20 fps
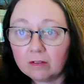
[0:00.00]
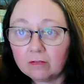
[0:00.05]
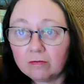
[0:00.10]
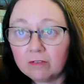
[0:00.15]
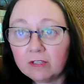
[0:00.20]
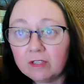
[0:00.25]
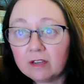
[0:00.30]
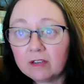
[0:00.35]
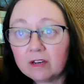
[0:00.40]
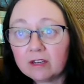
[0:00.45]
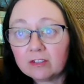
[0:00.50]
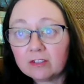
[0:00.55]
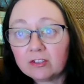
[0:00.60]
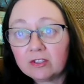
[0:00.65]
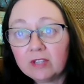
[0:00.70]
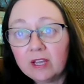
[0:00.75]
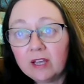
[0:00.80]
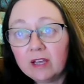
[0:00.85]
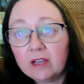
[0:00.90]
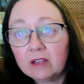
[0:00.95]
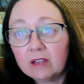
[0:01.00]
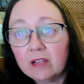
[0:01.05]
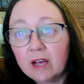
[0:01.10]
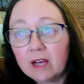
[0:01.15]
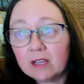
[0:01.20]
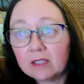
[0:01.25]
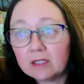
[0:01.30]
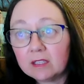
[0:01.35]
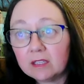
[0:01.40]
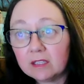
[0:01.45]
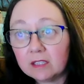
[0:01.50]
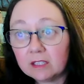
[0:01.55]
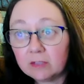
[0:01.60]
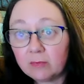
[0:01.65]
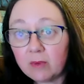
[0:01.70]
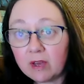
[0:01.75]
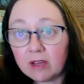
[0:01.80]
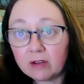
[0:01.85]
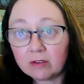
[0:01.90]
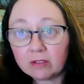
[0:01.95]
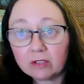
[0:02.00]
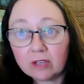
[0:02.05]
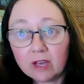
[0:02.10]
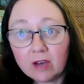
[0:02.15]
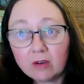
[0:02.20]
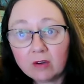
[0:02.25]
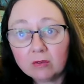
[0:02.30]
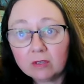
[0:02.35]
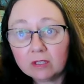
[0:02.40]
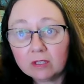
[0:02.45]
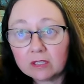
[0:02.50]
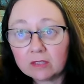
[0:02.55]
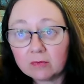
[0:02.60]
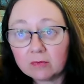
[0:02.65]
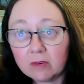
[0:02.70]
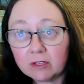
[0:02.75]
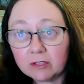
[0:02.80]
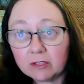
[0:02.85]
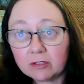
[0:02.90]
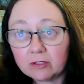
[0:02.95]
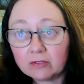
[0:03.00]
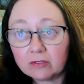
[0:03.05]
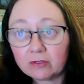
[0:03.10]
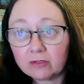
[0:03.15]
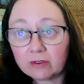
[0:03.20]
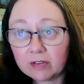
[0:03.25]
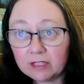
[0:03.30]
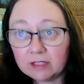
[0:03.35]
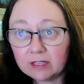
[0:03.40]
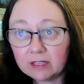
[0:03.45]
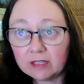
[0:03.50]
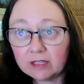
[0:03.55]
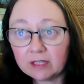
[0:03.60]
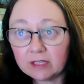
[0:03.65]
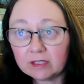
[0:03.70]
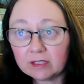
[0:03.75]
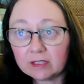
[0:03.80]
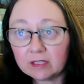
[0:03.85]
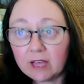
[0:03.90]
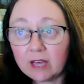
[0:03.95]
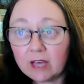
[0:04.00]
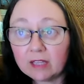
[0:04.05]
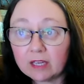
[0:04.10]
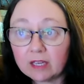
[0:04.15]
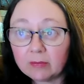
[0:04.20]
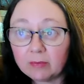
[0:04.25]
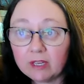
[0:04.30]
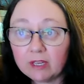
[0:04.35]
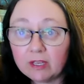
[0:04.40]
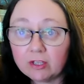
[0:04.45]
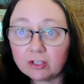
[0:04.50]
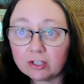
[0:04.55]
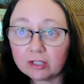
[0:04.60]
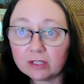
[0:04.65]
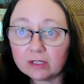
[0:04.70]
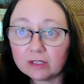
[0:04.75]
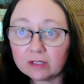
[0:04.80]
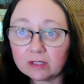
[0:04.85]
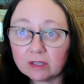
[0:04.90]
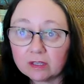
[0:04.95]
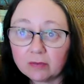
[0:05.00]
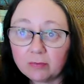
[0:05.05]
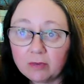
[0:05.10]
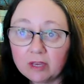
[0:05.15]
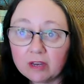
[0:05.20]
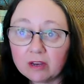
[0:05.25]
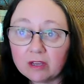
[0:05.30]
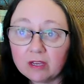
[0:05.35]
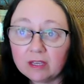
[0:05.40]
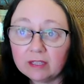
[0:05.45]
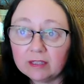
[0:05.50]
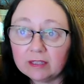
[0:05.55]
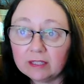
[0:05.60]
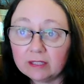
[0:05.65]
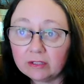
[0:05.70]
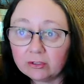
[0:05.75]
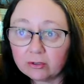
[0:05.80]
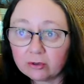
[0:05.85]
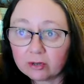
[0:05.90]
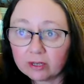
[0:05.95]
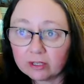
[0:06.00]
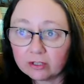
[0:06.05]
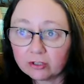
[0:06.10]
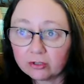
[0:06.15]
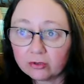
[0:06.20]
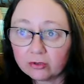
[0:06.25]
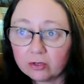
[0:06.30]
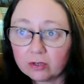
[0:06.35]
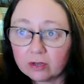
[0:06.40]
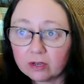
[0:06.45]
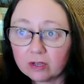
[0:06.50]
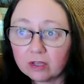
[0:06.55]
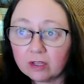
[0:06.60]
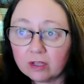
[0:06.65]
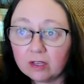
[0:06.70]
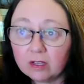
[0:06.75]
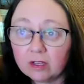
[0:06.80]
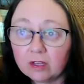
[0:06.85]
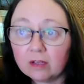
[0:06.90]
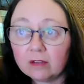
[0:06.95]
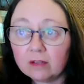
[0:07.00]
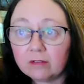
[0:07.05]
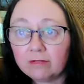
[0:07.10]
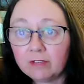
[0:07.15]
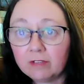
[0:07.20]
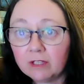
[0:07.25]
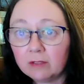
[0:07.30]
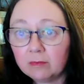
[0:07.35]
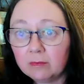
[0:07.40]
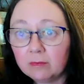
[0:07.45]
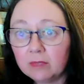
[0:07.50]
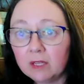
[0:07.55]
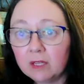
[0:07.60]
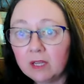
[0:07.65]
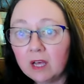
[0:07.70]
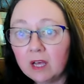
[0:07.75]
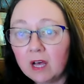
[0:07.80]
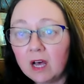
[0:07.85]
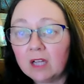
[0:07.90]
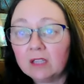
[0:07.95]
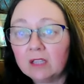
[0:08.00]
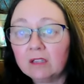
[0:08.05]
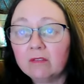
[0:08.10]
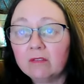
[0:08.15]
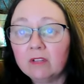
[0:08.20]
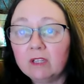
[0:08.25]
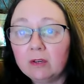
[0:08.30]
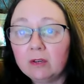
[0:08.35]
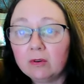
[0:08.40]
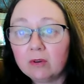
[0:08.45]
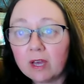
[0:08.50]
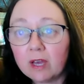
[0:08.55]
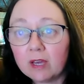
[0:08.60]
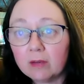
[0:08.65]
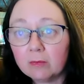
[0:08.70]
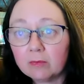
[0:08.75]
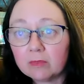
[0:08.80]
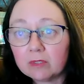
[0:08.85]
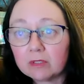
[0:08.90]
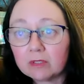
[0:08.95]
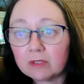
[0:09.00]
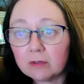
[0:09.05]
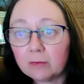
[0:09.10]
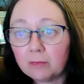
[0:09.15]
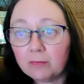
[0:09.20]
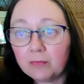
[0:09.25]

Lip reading: Fenrir's tale has inspired countless modern retellings and adaptations appearing in literature, film, and video games.